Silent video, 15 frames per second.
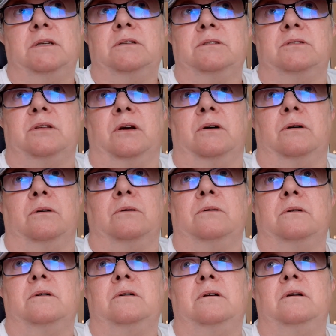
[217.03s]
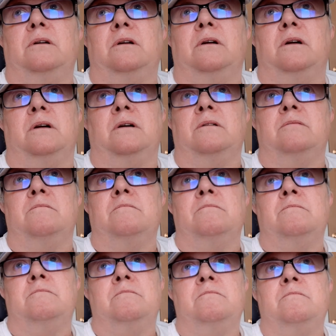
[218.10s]
So, um,
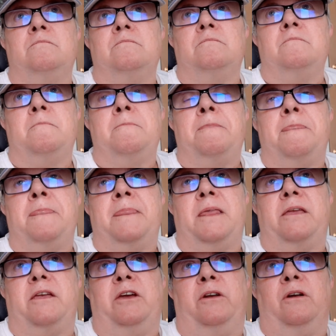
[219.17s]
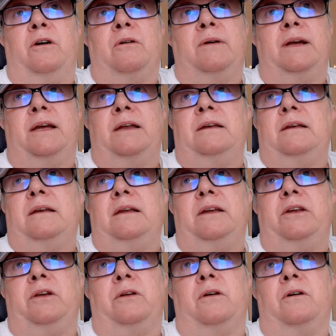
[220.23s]
you know, and,
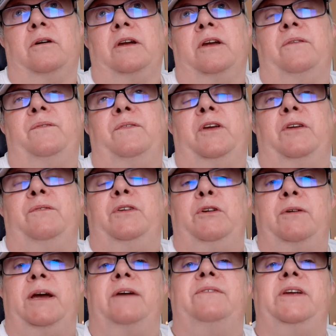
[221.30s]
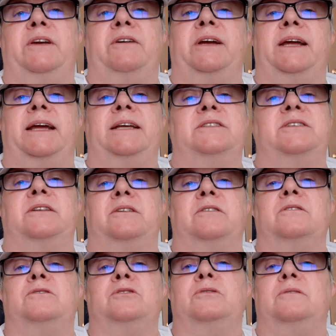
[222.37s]
you know, if, if you have hearing aids that
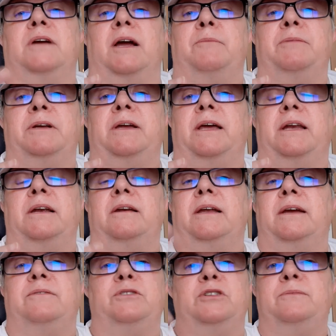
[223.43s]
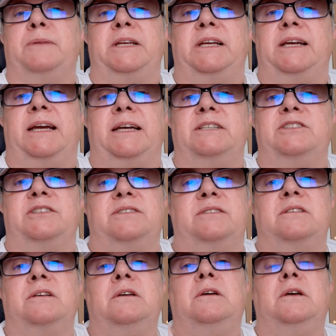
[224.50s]
are too complicated, have too many
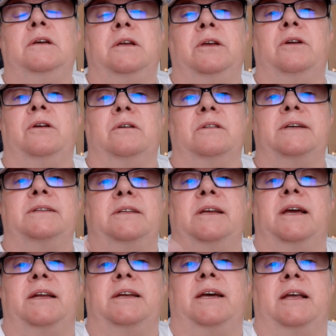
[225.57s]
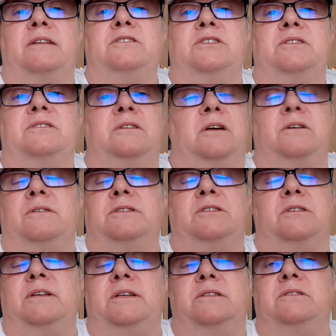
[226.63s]
gadgets, you know, let the audiologist know
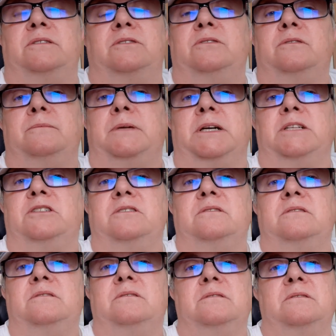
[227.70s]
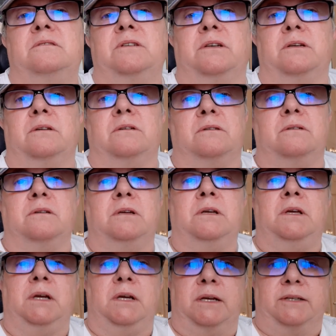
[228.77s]
it's, it's too much, you know,
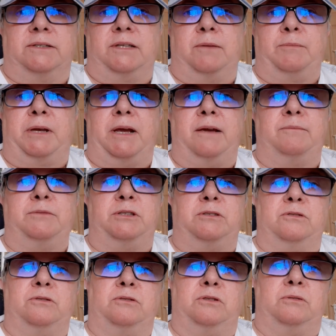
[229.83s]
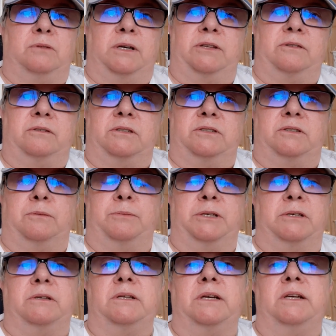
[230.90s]
and sometimes due to other
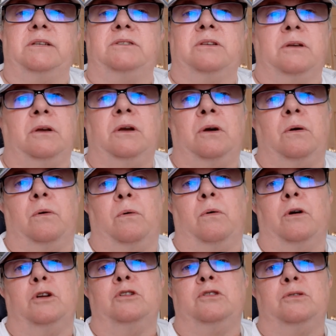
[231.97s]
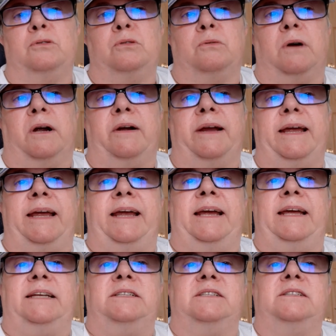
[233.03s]
disabilities or due to our
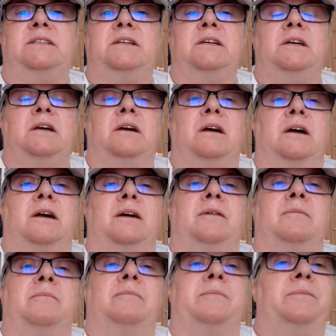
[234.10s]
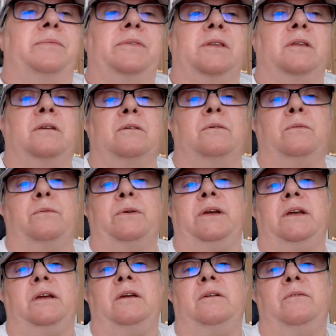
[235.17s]
age, um,
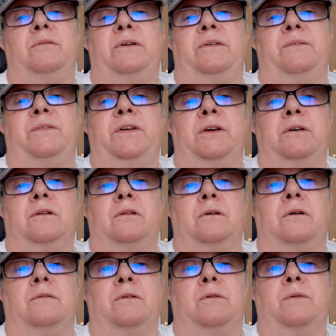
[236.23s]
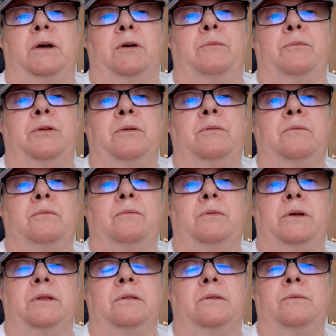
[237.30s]
we, we feel overwhelmed
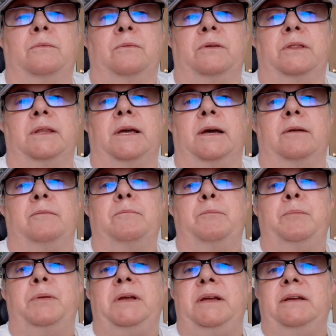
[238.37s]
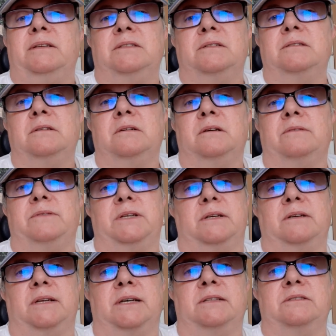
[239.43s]
with, with that piece of
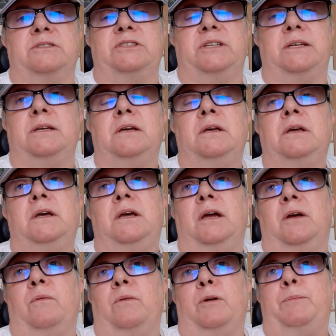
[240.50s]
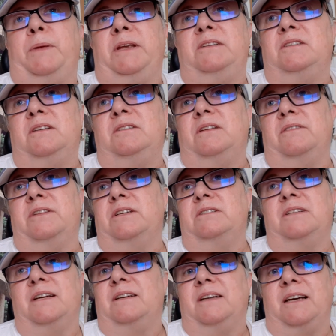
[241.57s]
technology and what pieces of the
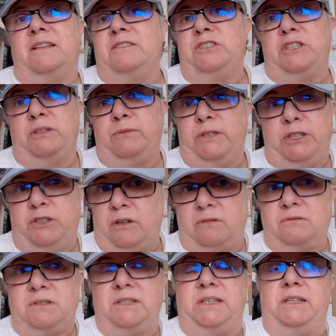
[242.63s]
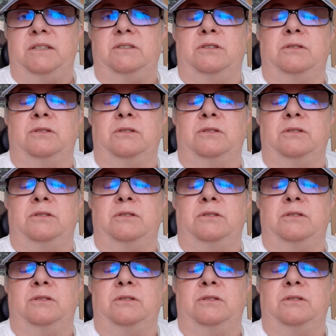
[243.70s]
technology we don't need